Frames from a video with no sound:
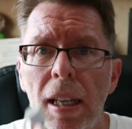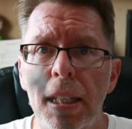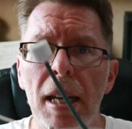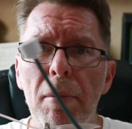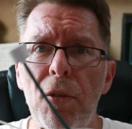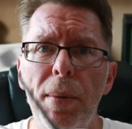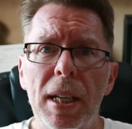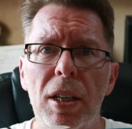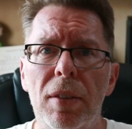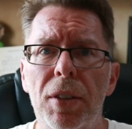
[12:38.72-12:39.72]
Now, before we
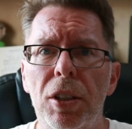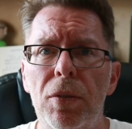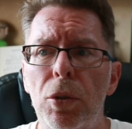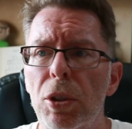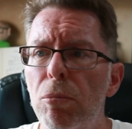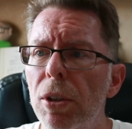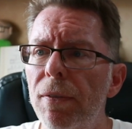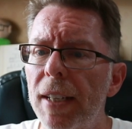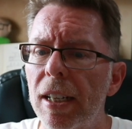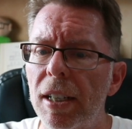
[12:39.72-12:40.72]
go into final thoughts, one
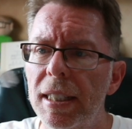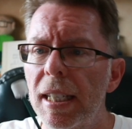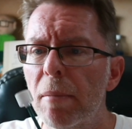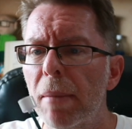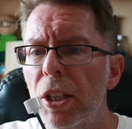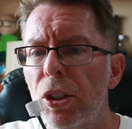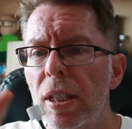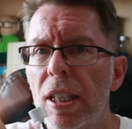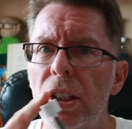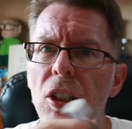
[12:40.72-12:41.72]
thing I didn't
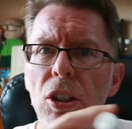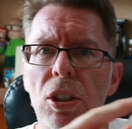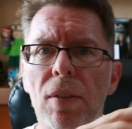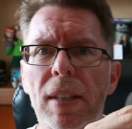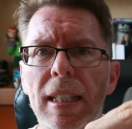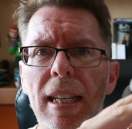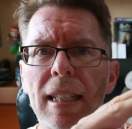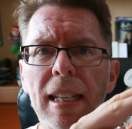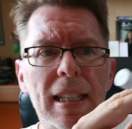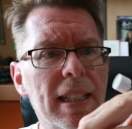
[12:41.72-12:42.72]
mention is the use of these
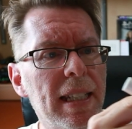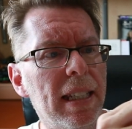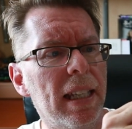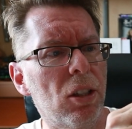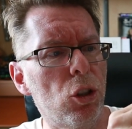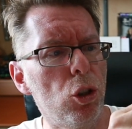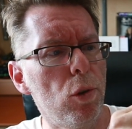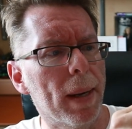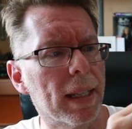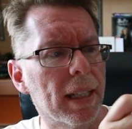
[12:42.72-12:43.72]
antennas. These are the
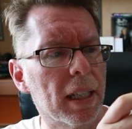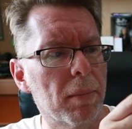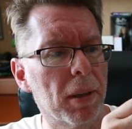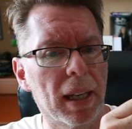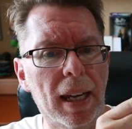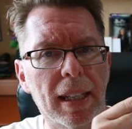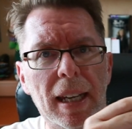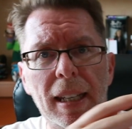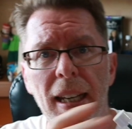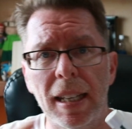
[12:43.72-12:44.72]
tube antennas by
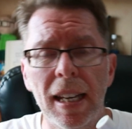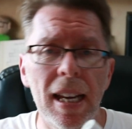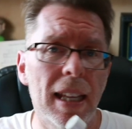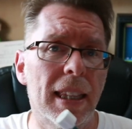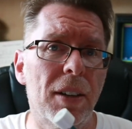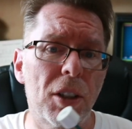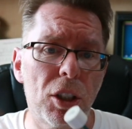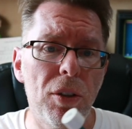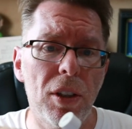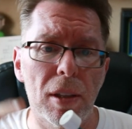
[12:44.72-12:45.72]
AKK. There are
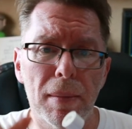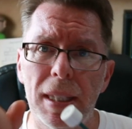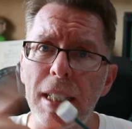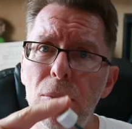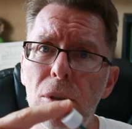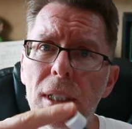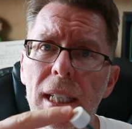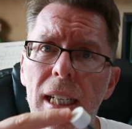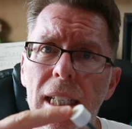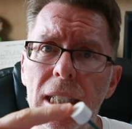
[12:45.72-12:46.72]
two of them. This one
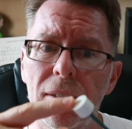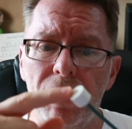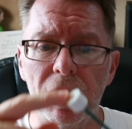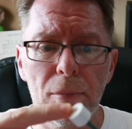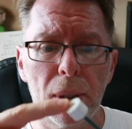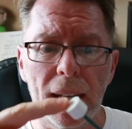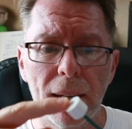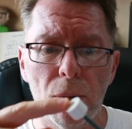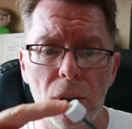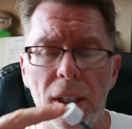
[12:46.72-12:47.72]
is the
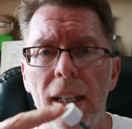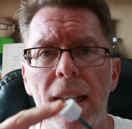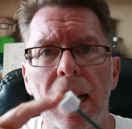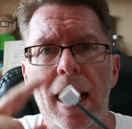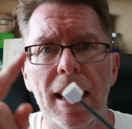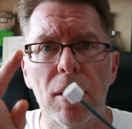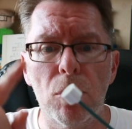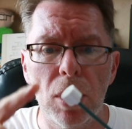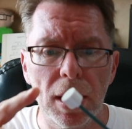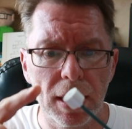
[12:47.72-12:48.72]
5.8 one, and it
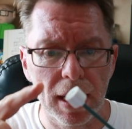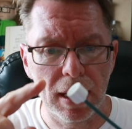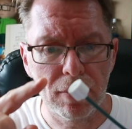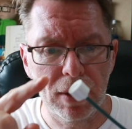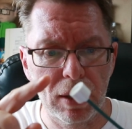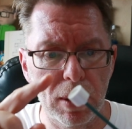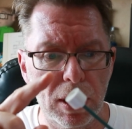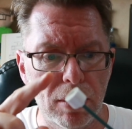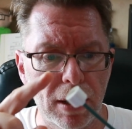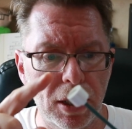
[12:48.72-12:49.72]
works in
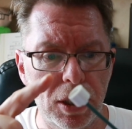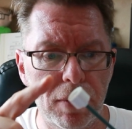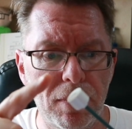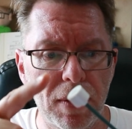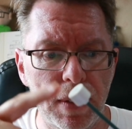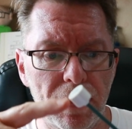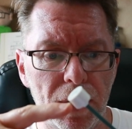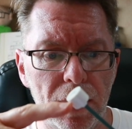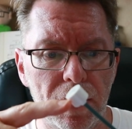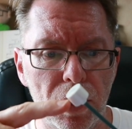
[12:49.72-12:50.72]
frequency ranges of
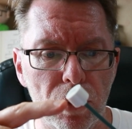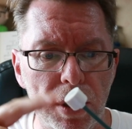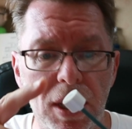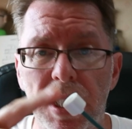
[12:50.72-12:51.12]
5500 to